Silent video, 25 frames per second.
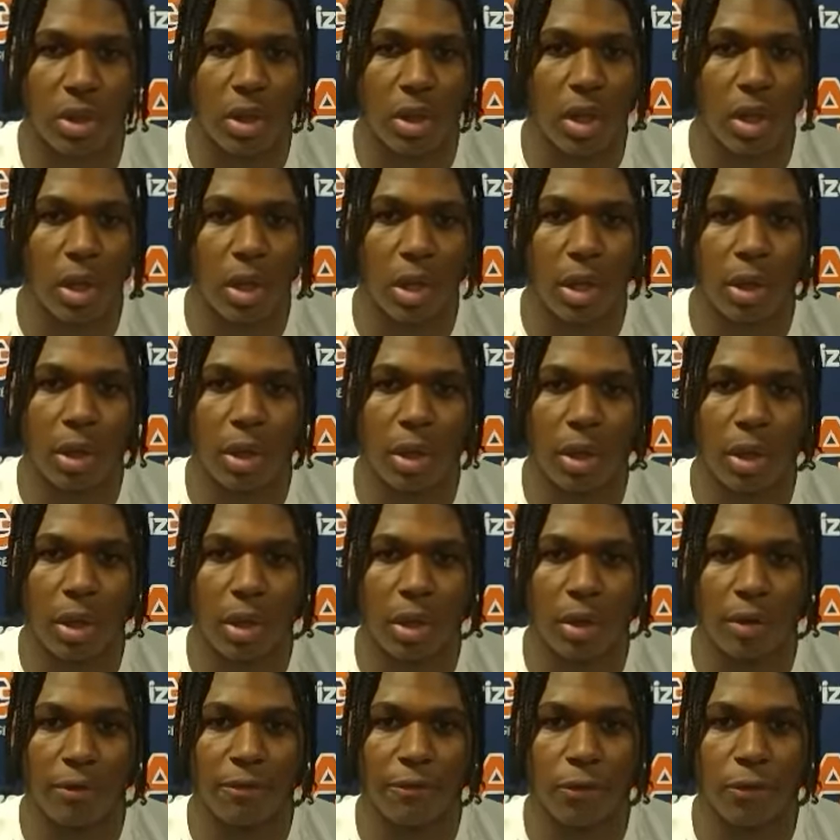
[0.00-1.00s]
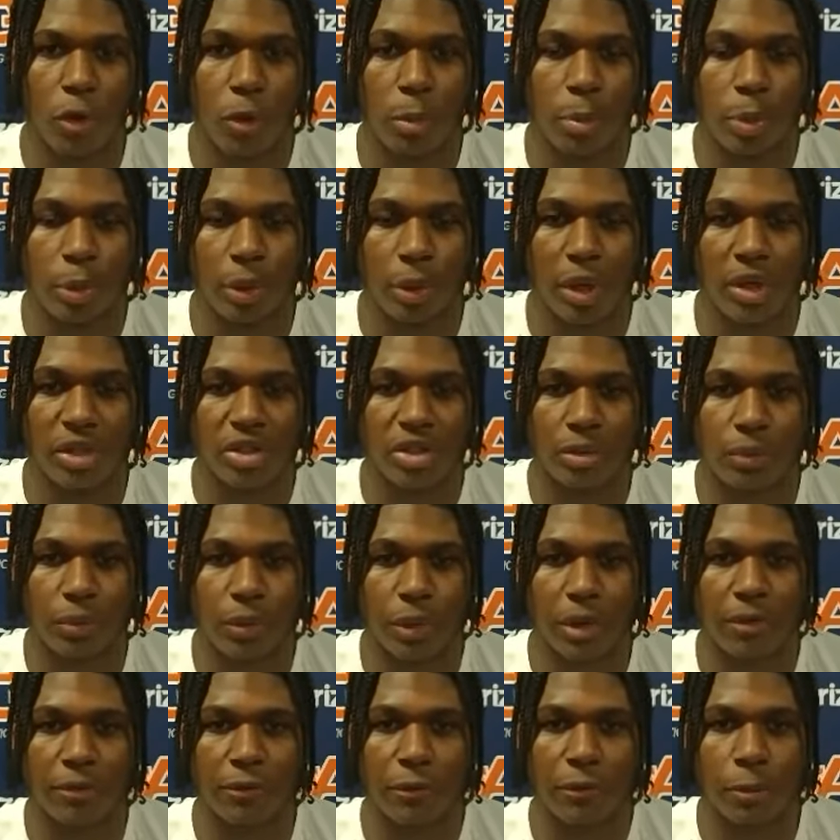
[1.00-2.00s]
It's just a full
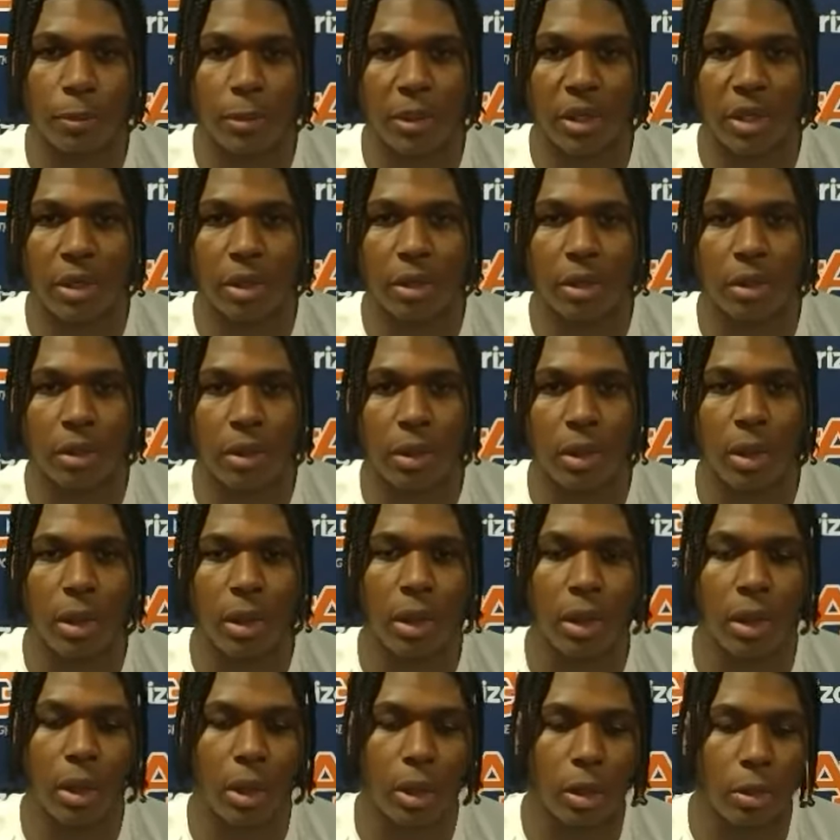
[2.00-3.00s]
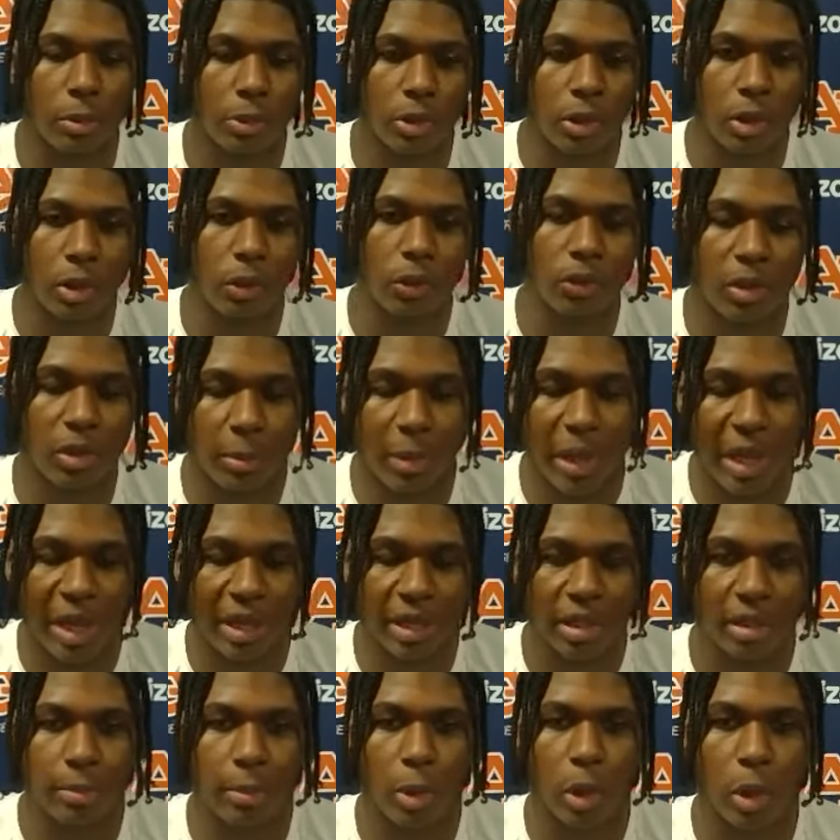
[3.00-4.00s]
progression read for me, with the
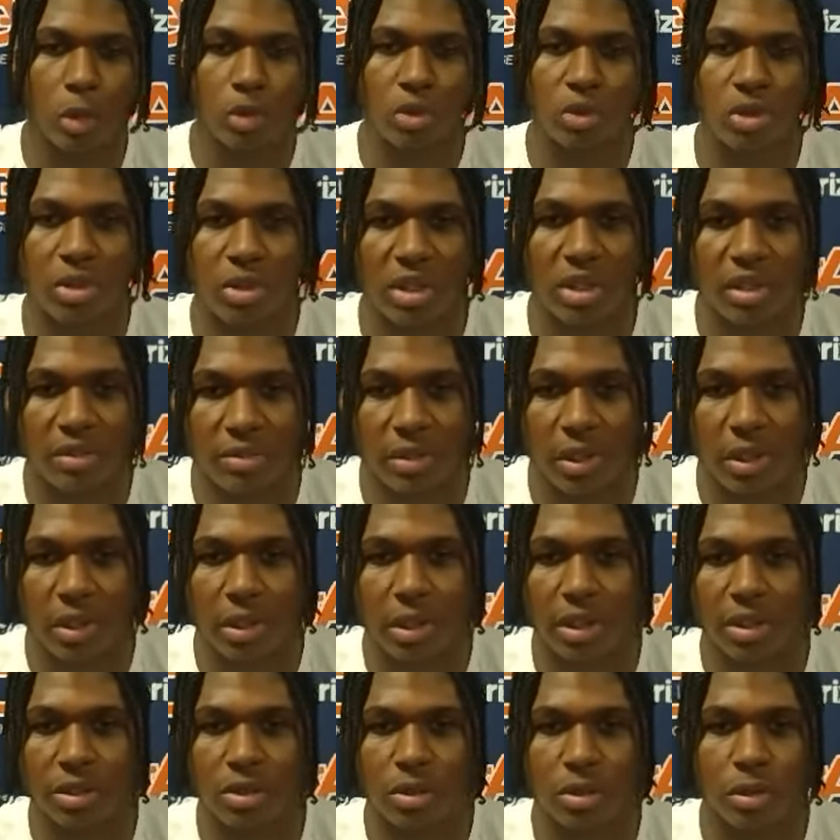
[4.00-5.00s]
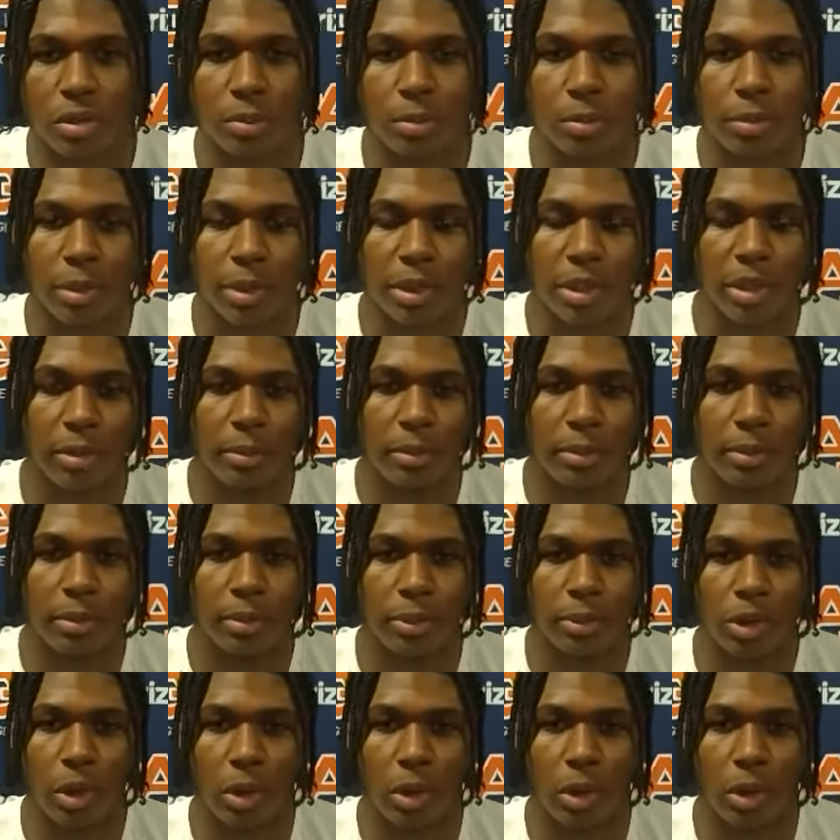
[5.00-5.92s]
back end motion, things of that nature, put him,